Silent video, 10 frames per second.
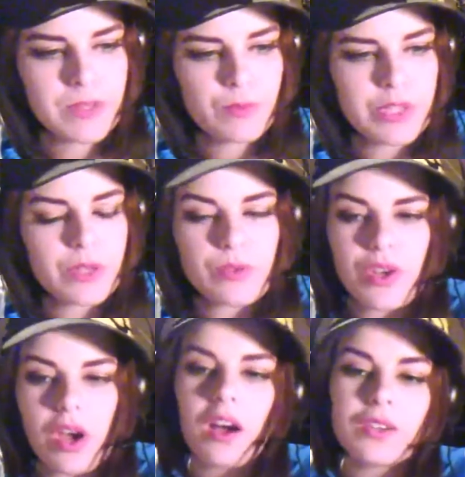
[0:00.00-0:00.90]
we
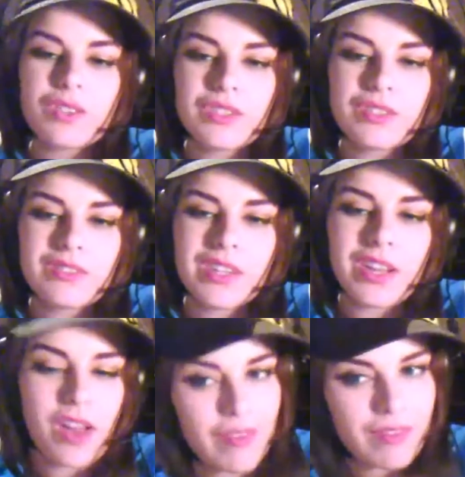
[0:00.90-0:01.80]
don't talk
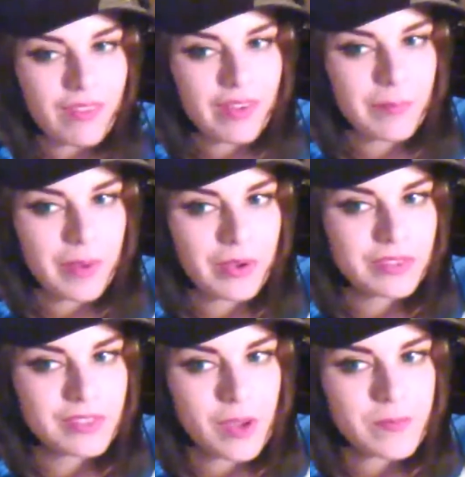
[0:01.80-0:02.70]
enough
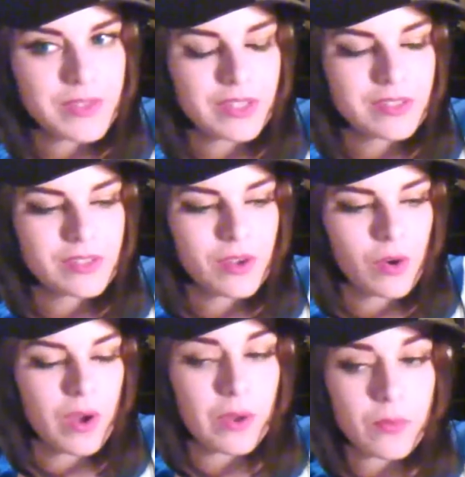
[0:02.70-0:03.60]
about the subject,
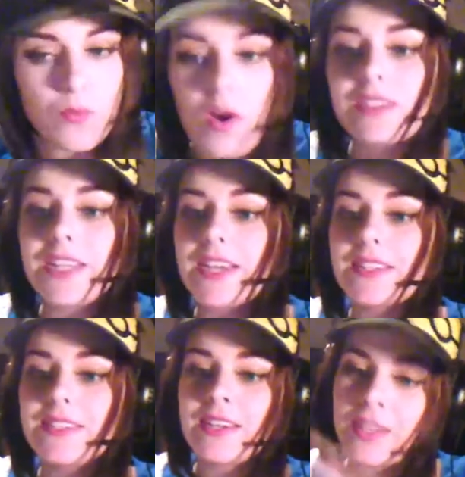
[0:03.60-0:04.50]
so I
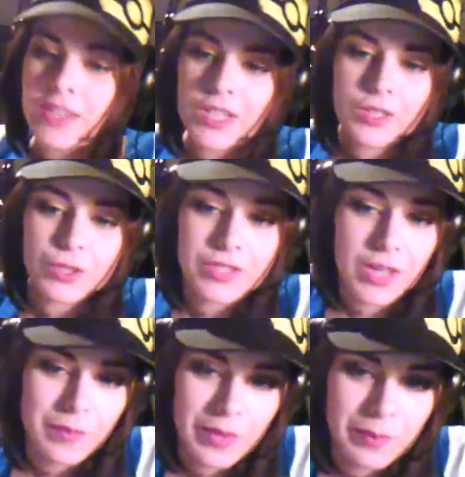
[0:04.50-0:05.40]
wanted
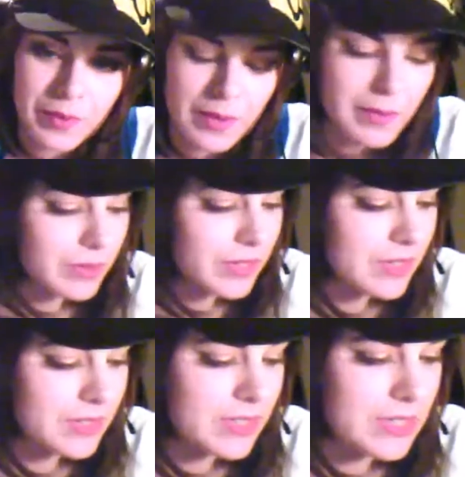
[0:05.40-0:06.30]
to tell people about it.